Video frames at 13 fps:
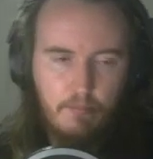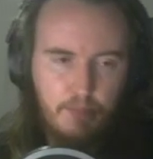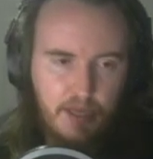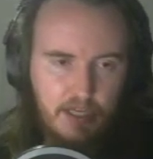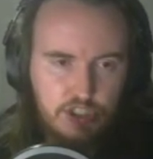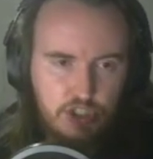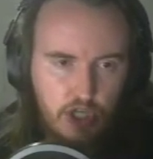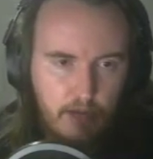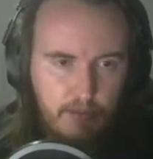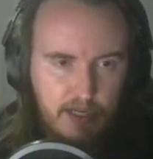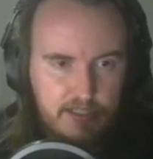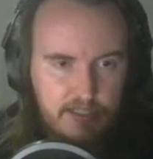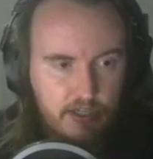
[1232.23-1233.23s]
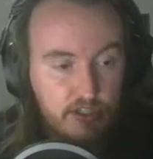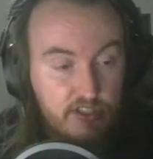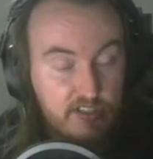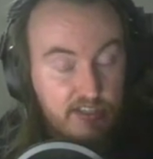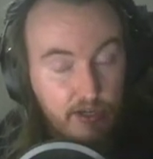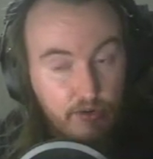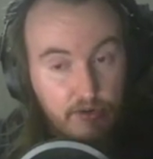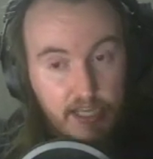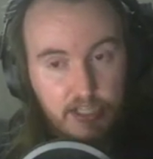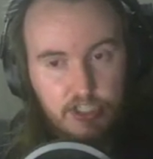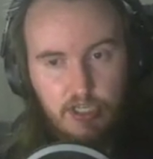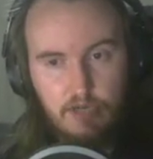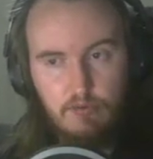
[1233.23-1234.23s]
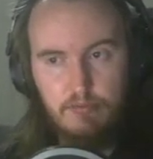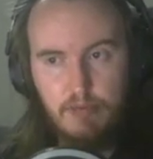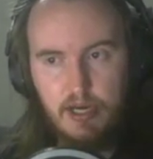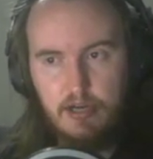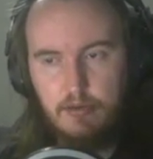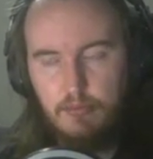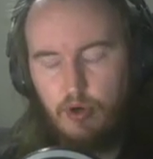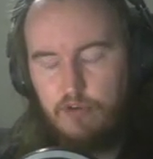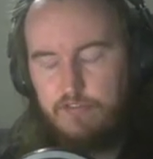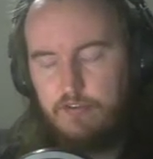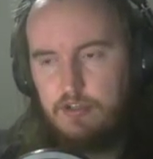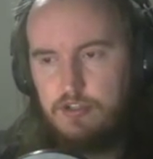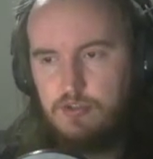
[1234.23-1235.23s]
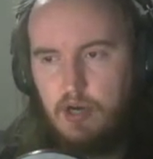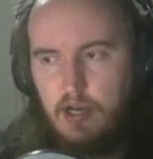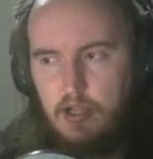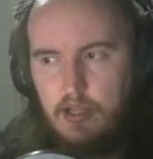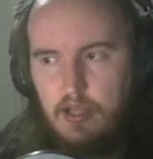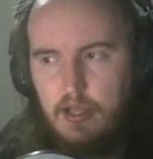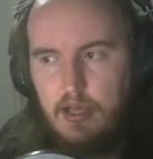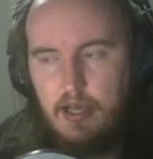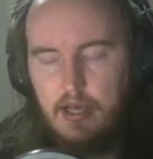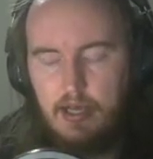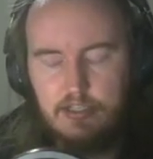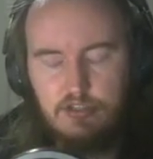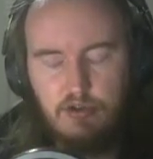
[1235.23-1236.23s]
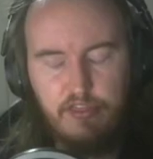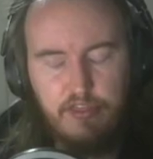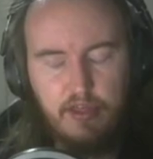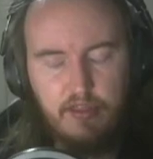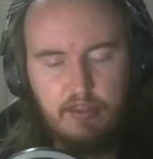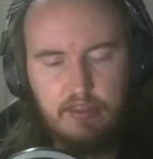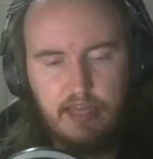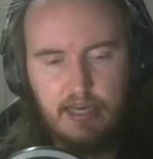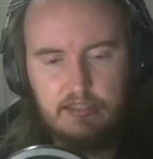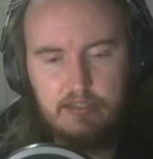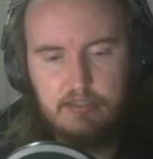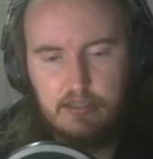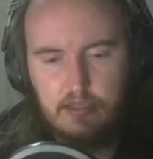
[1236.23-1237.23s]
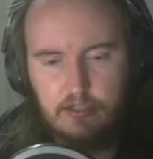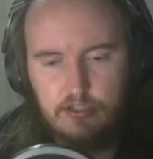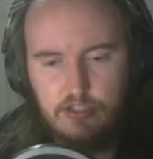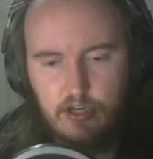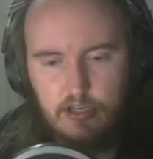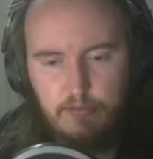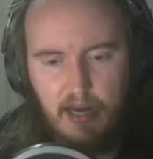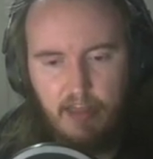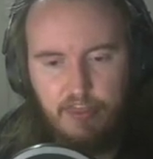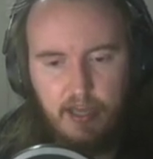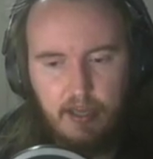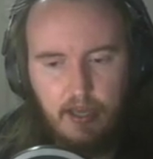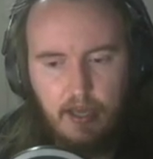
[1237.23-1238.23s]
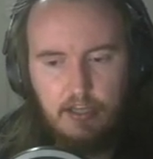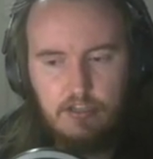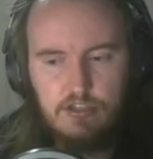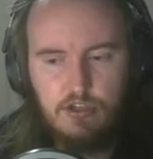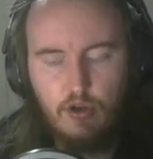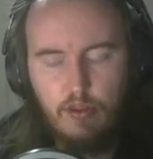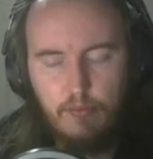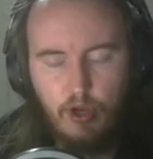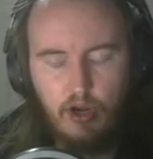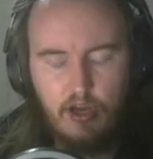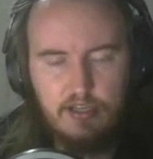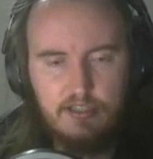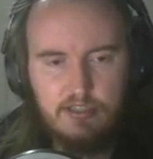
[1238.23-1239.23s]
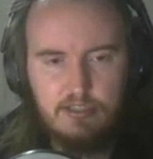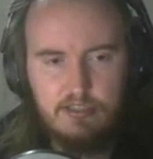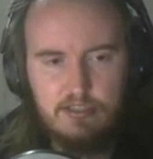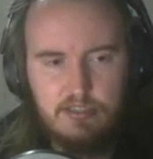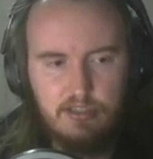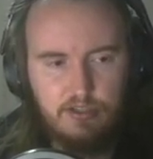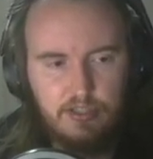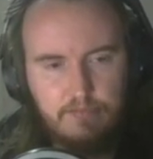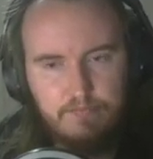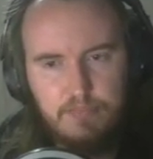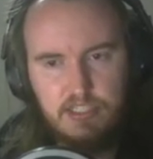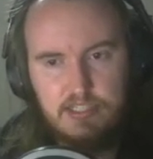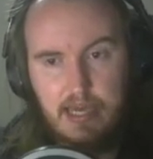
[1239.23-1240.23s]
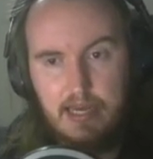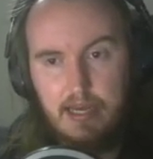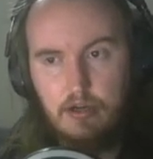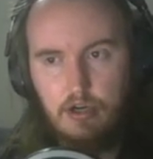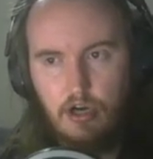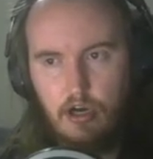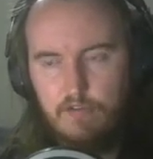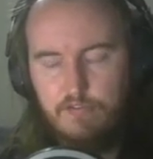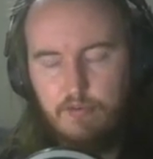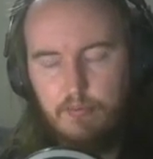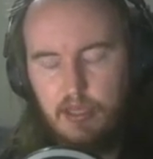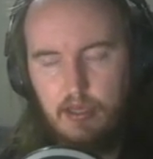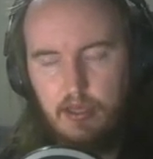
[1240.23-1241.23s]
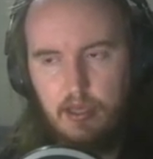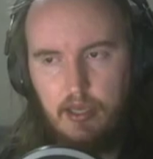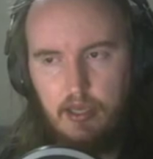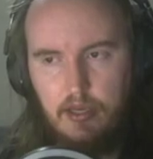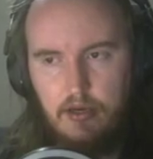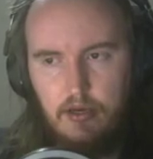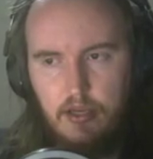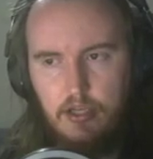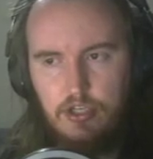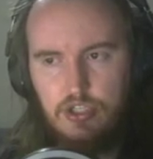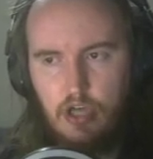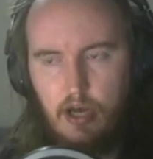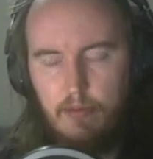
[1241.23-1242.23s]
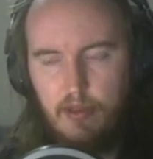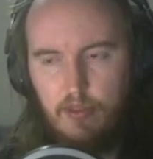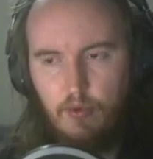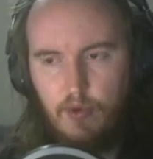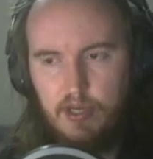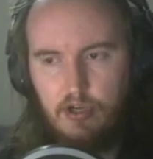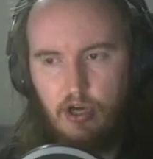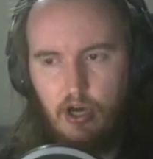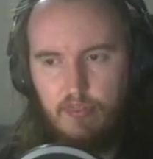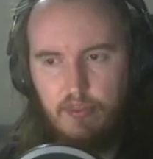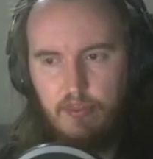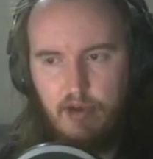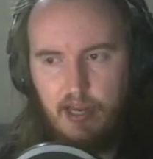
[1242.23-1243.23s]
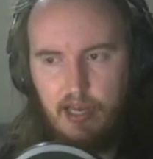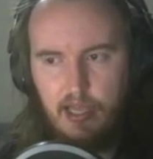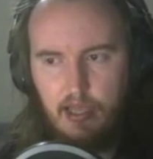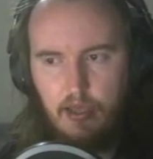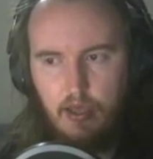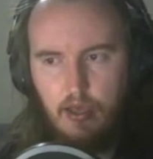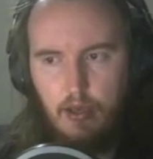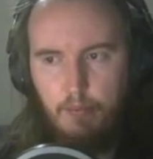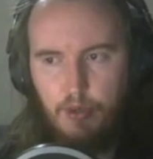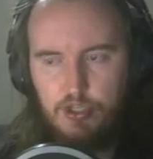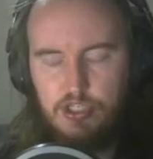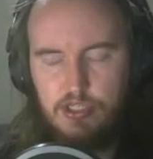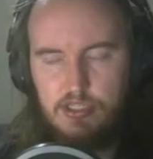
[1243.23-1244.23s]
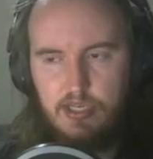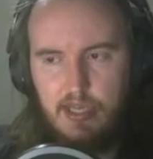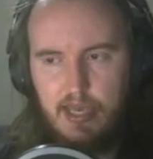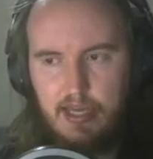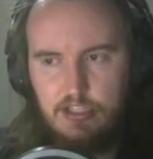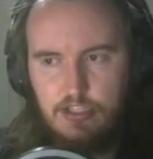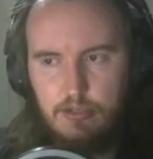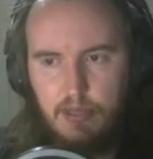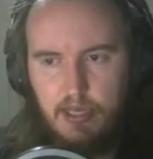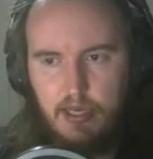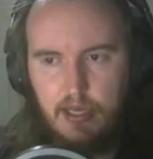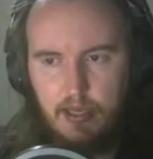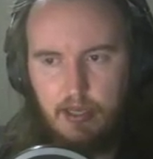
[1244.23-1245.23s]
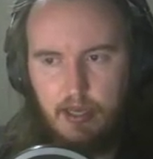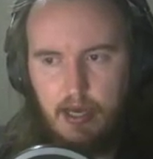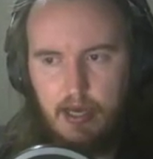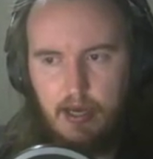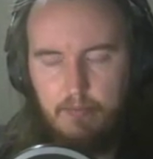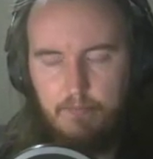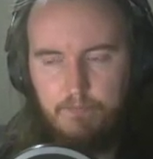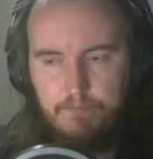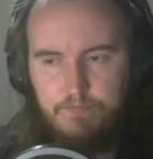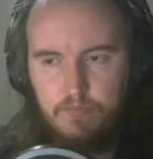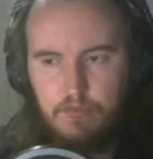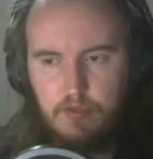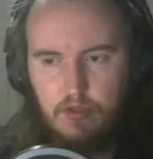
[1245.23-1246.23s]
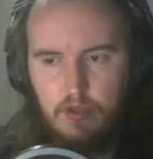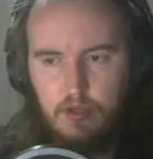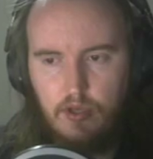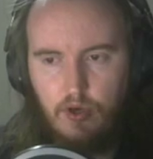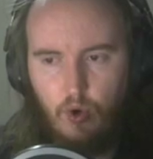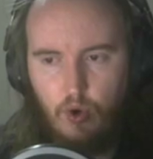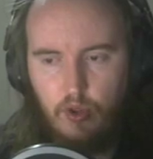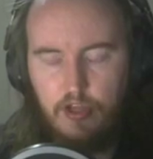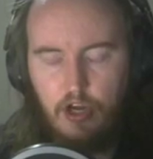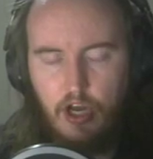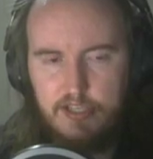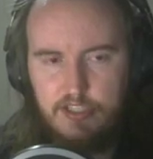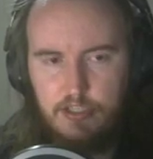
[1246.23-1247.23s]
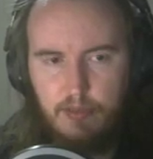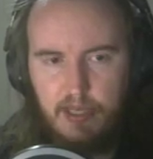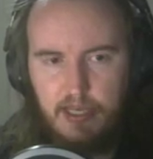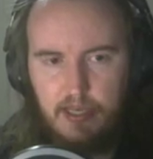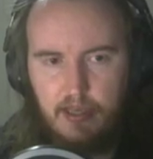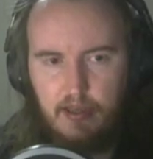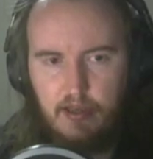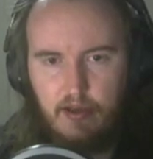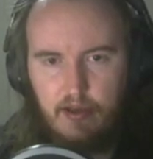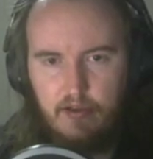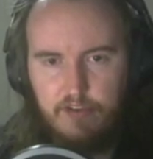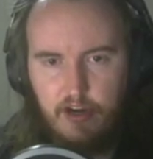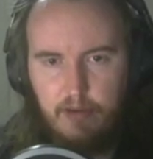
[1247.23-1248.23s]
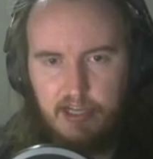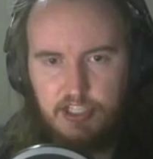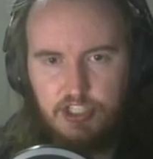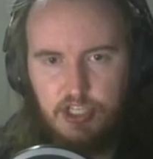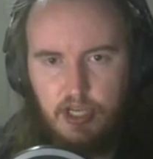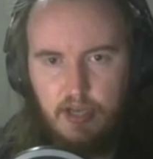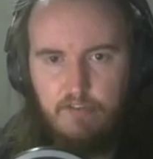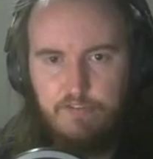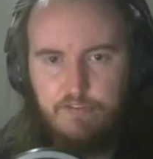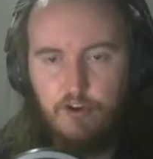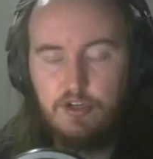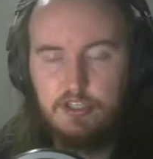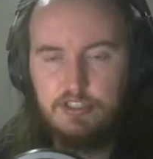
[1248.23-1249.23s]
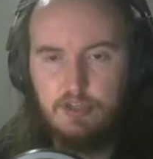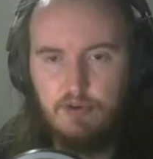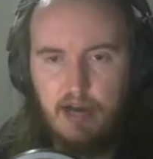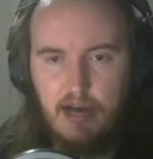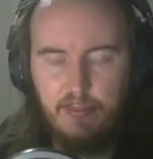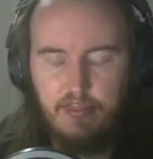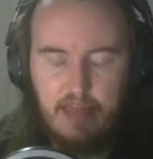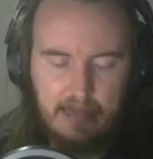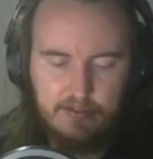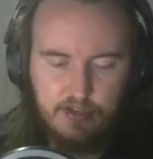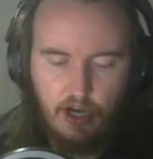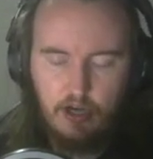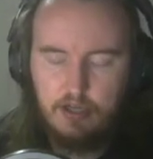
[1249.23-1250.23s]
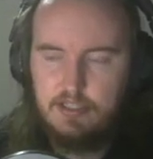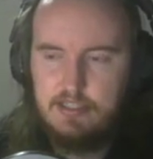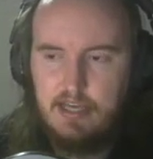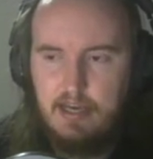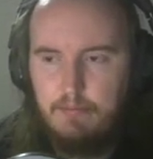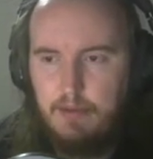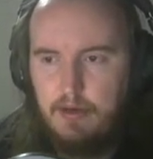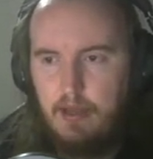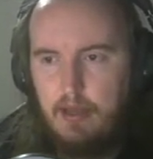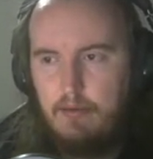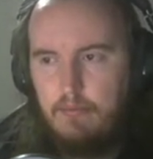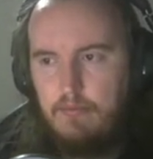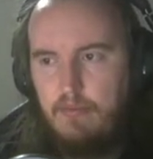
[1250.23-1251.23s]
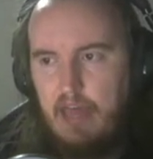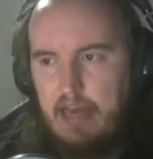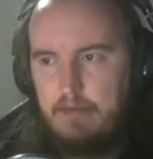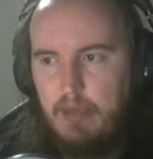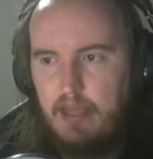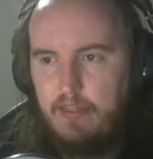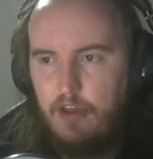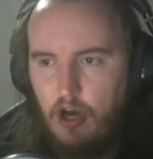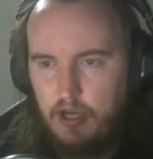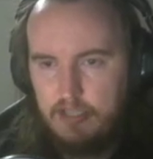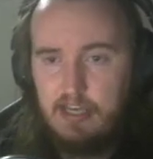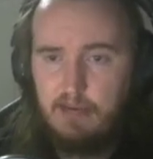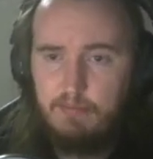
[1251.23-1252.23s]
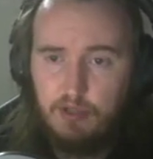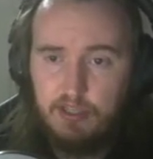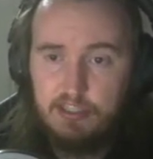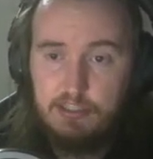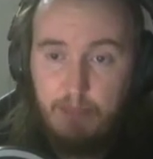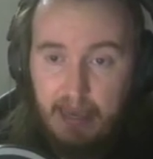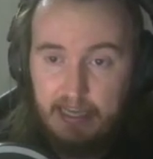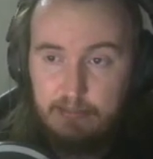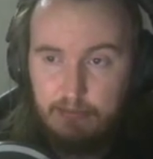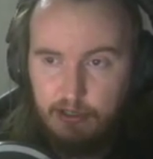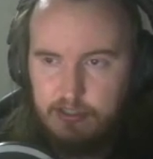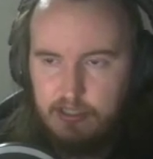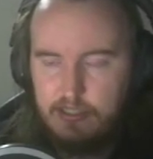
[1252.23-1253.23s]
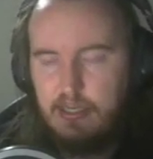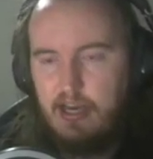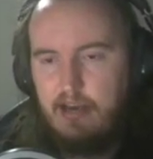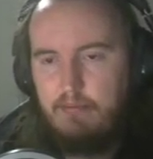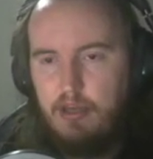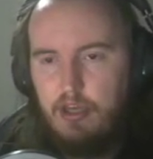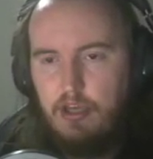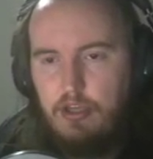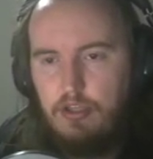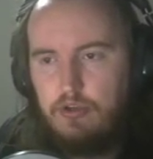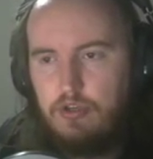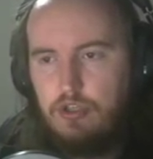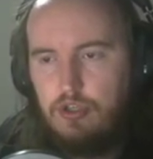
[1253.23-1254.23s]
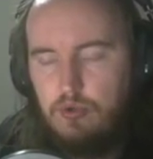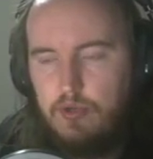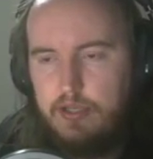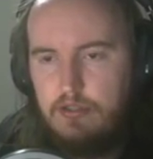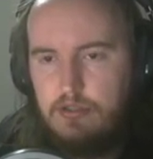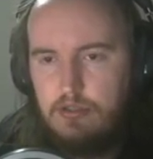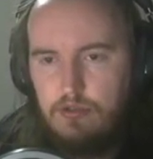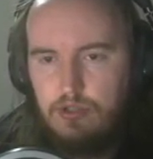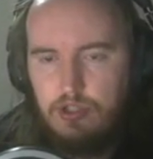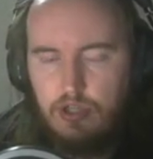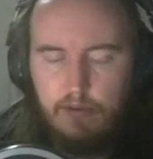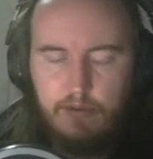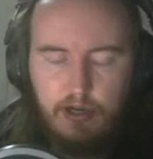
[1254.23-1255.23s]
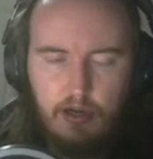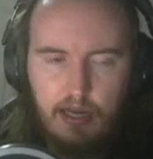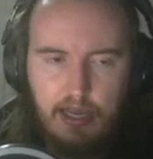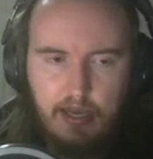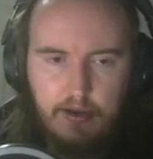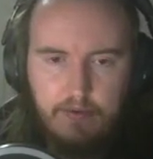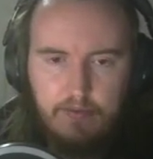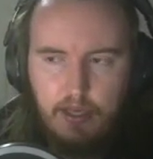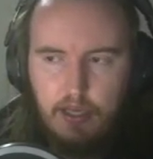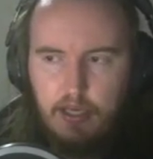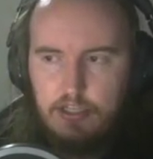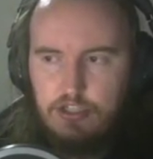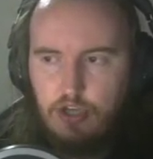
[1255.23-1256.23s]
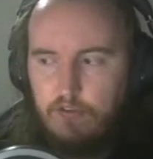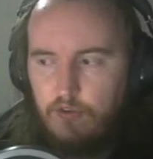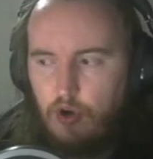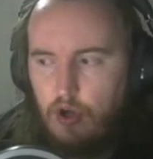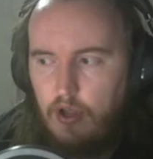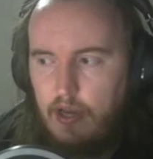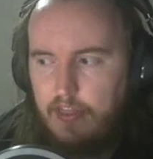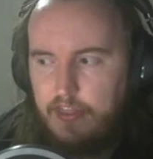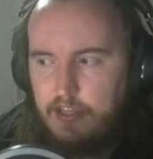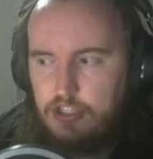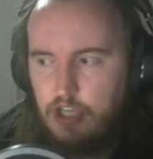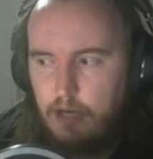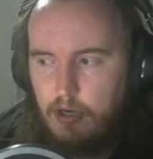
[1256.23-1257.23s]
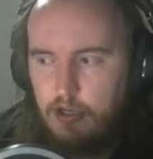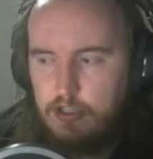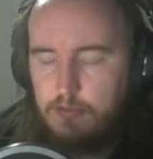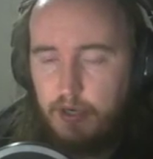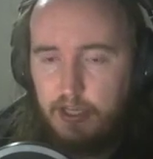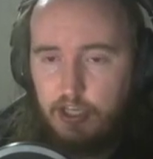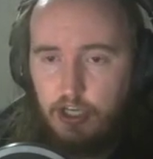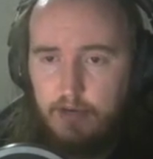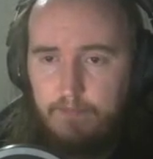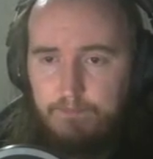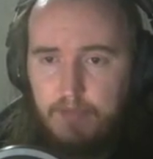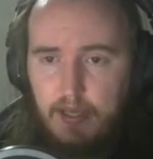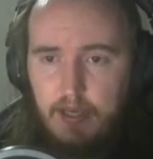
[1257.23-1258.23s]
Big Shaman is a consideration with Macamorpha as well. So I think that's a consideration. But I think Soul of the Murloc is still the standout card for me in Shaman, and the one card that really pushes the deck to being, or the class to being very much focused around that archetype. And that being the archetype you'll expect most of the time you queue into Shaman on ladder. So overall, I think Shaman looks pretty good.